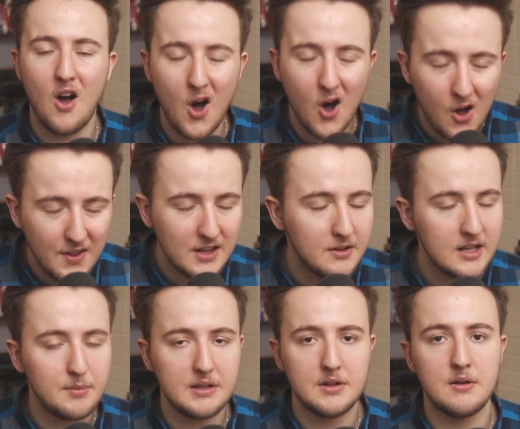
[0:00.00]
all that you need
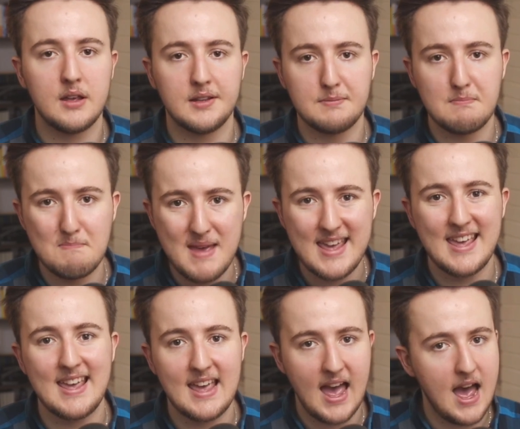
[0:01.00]
to be doing is
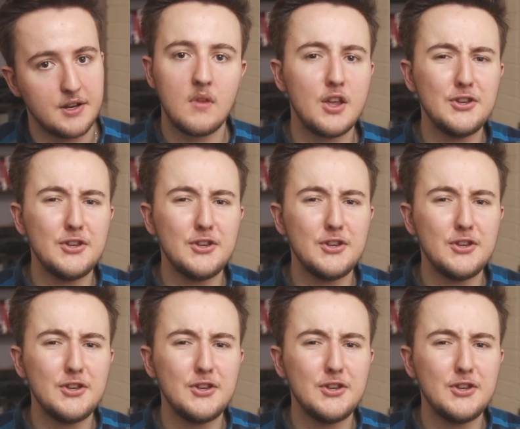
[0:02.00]
making cash.